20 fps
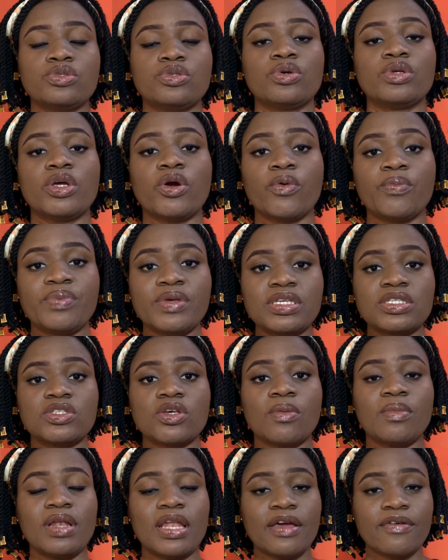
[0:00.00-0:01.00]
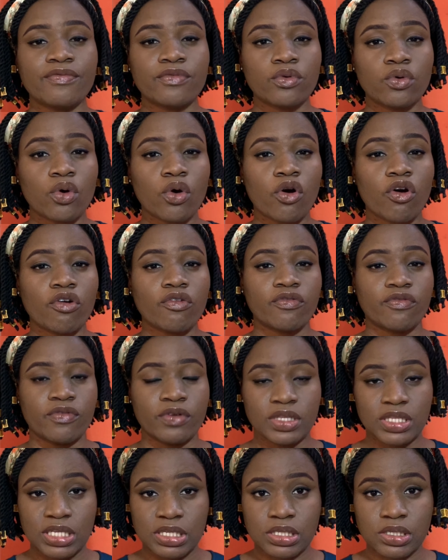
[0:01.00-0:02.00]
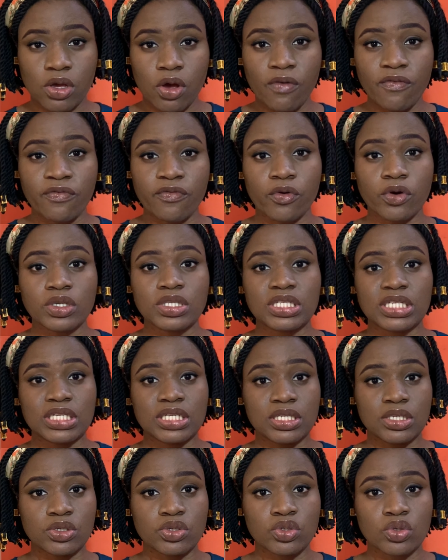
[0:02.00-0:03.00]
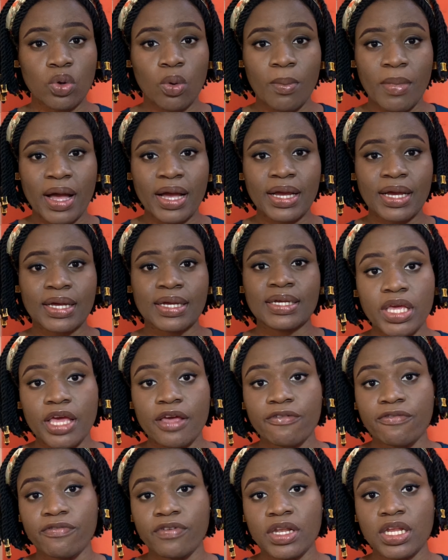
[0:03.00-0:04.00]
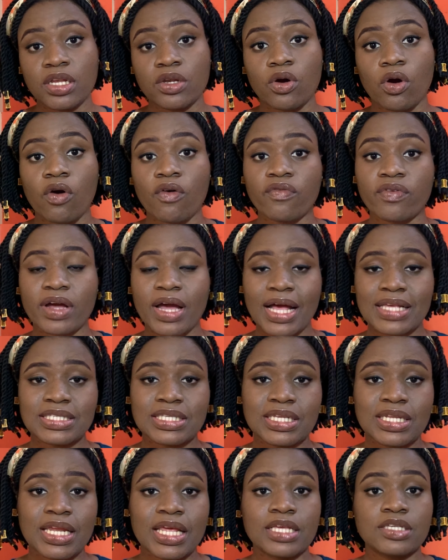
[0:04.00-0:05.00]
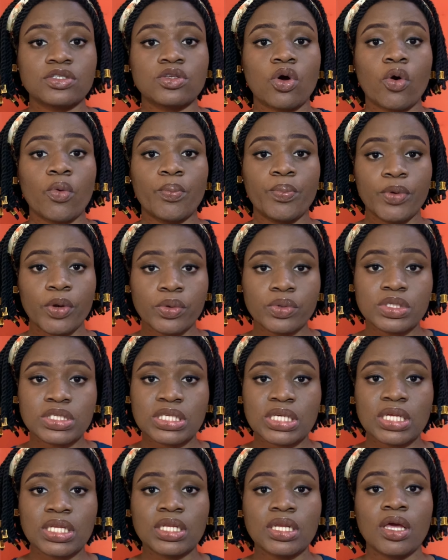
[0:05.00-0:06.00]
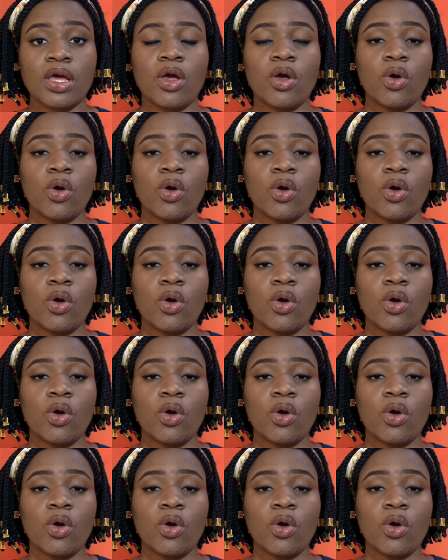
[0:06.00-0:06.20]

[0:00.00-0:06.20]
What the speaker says: there will be some level of discomfort in the stomach, a feeling of gasiness or bloating.